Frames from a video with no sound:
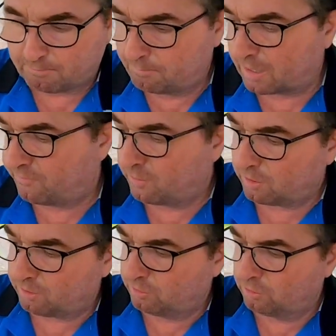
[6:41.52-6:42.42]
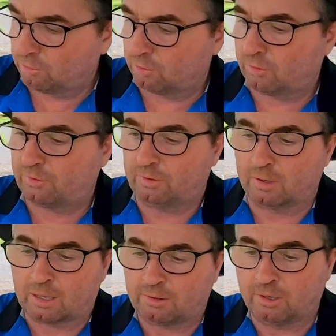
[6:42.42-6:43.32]
But if you want to do
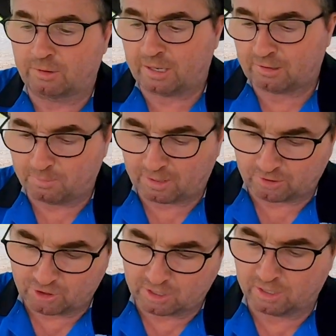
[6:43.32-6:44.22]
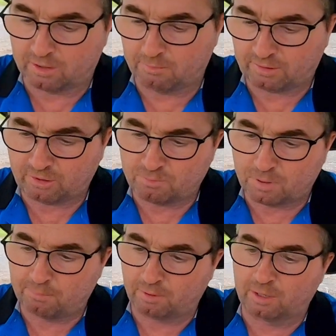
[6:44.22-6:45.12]
your text messaging and message
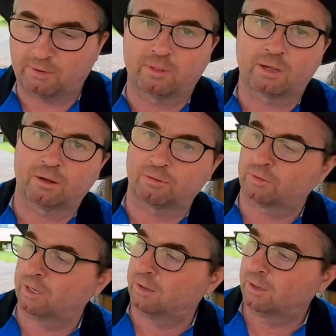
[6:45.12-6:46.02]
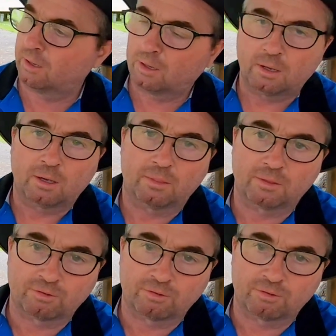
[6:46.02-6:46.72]
people and everything else, then the